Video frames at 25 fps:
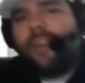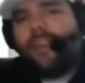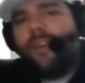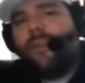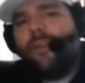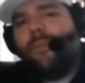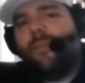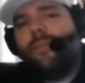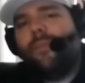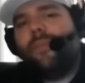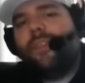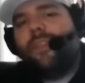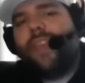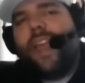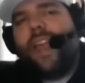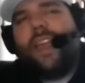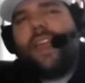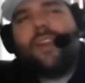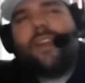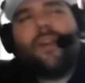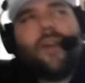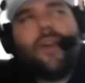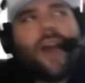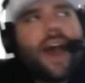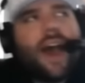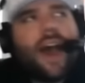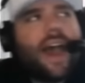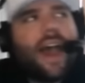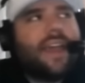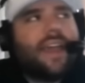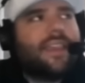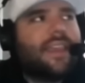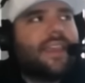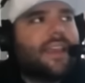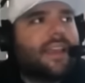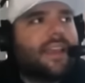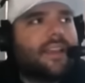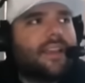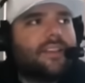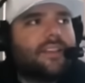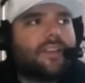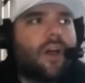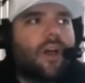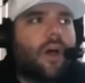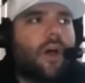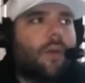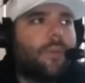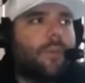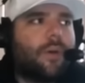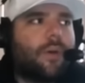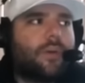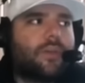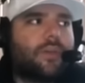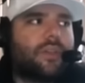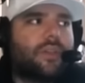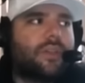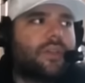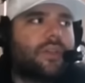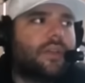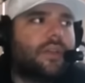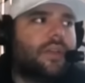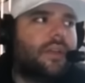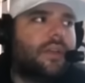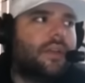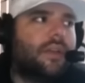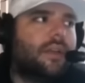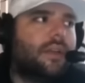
Thank you. Thank yeah. you. I think it is almost